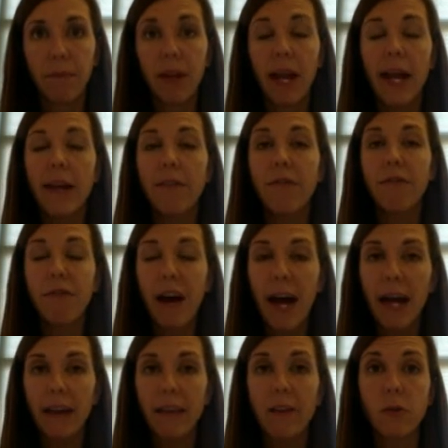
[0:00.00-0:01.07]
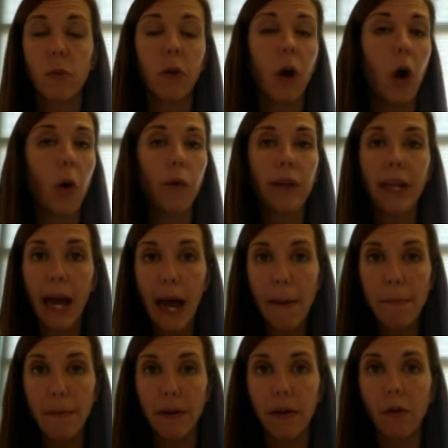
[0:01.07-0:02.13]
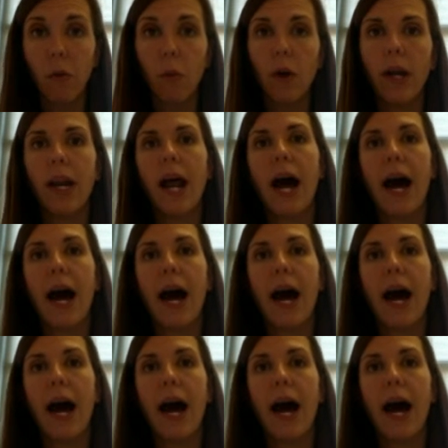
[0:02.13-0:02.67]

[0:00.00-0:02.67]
And in fact, this will only happen when